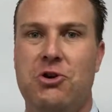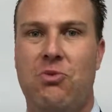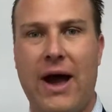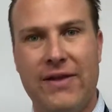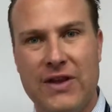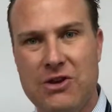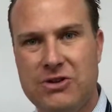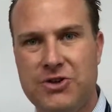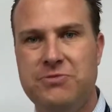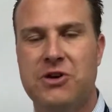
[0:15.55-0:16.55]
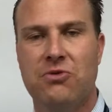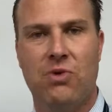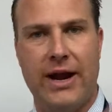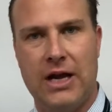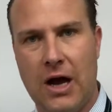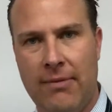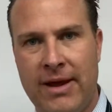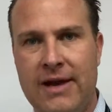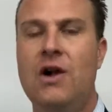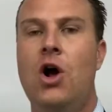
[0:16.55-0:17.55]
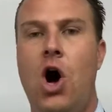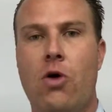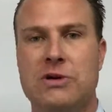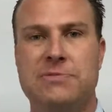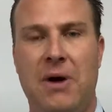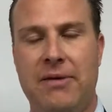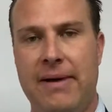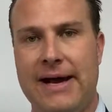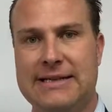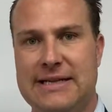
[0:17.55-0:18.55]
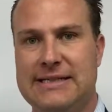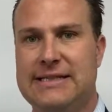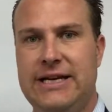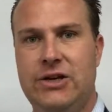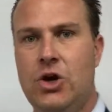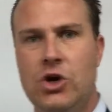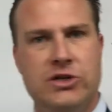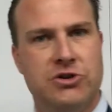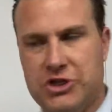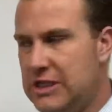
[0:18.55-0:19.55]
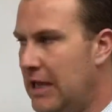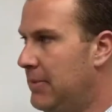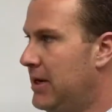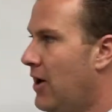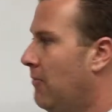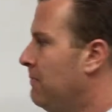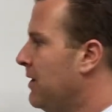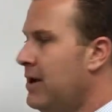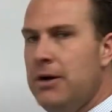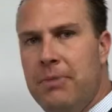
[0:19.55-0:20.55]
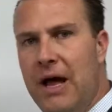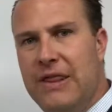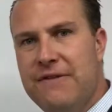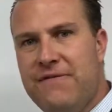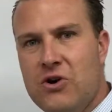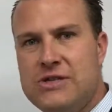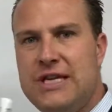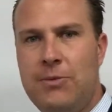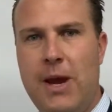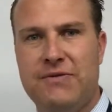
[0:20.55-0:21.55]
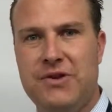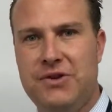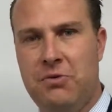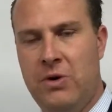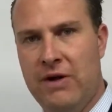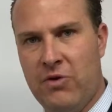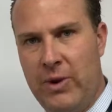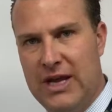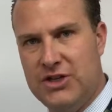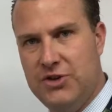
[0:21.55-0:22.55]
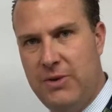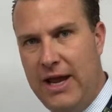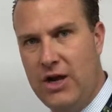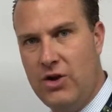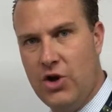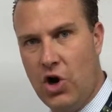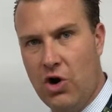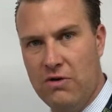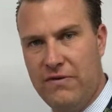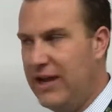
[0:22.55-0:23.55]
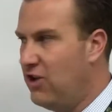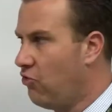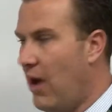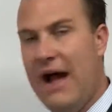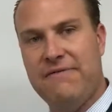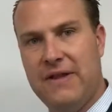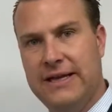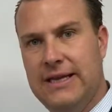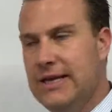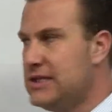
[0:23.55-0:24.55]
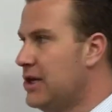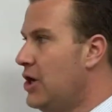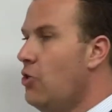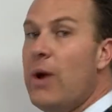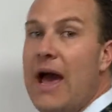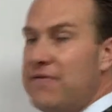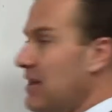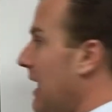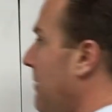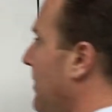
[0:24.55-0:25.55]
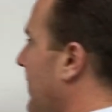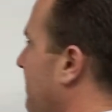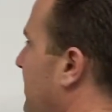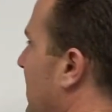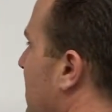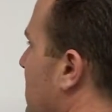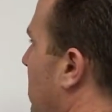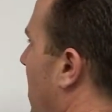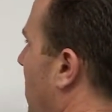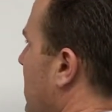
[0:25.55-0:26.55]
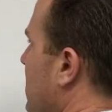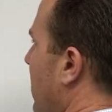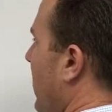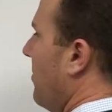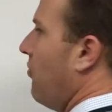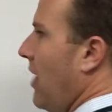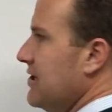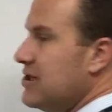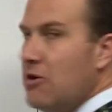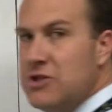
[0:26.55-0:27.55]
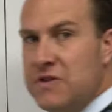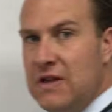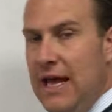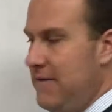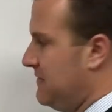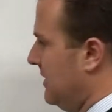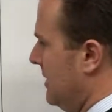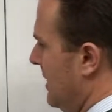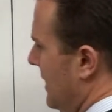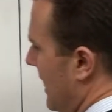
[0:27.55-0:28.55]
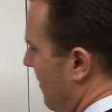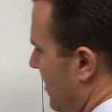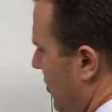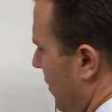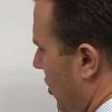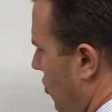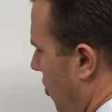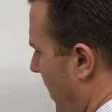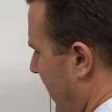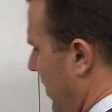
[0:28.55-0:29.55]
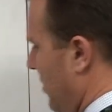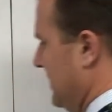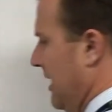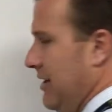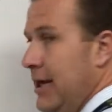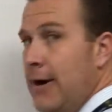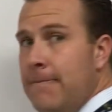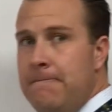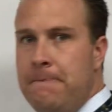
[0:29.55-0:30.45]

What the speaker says: write on the YouTube, you can write a comment. I'll respond back as I see it, so just let me know. But the first thing we have to do whenever we get to a curve, a graph like this, we have to label it. So we always know that our price goes on the left, and we know that our quantity goes down here.